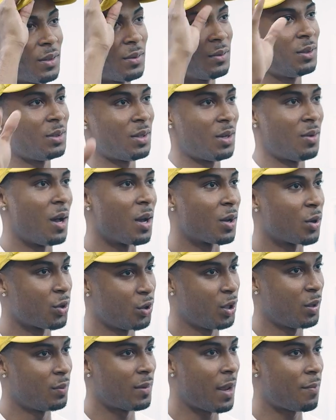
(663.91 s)
a a
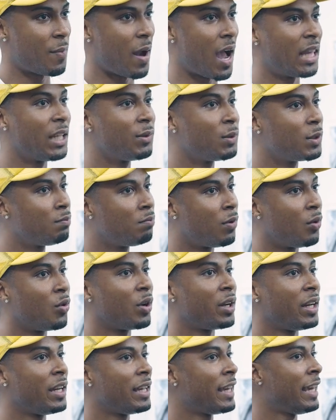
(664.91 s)
Crip. They probably was
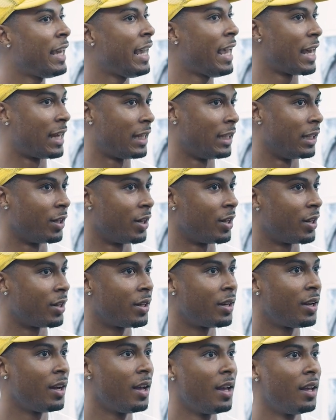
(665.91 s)
born in
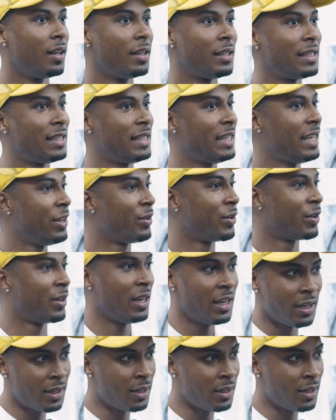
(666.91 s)
Keller, Cedar